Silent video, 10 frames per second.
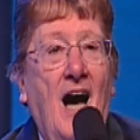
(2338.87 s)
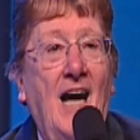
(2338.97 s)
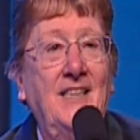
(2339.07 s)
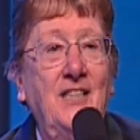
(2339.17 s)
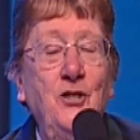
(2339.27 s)

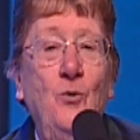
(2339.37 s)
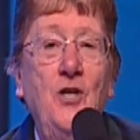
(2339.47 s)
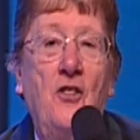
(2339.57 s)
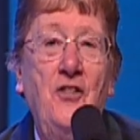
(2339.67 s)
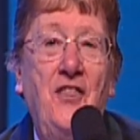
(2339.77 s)
I didn't do
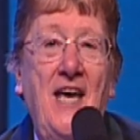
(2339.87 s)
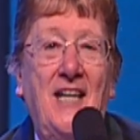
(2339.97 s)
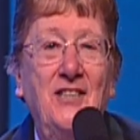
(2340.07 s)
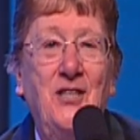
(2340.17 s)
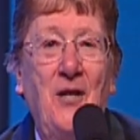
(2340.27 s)
another
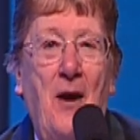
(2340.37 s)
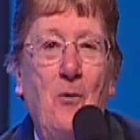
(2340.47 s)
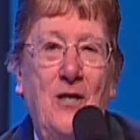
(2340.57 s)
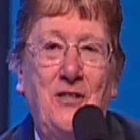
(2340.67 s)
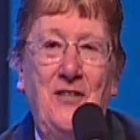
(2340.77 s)
thing until I
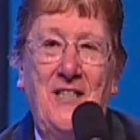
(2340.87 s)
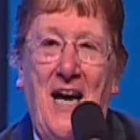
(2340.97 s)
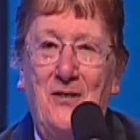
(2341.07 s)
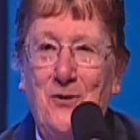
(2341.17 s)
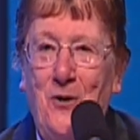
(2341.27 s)
walked in the
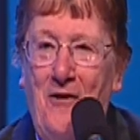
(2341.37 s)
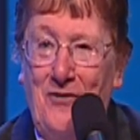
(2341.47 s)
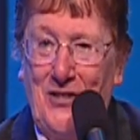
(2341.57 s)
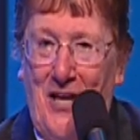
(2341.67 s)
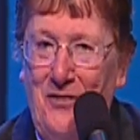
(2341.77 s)
doctor's
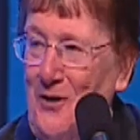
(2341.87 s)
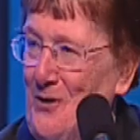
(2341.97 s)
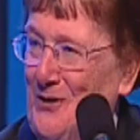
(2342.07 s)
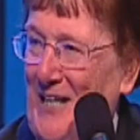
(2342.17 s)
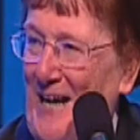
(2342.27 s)
office on
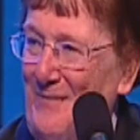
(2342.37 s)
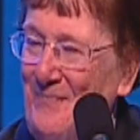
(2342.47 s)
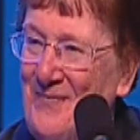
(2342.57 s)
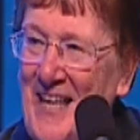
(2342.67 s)
Thursday.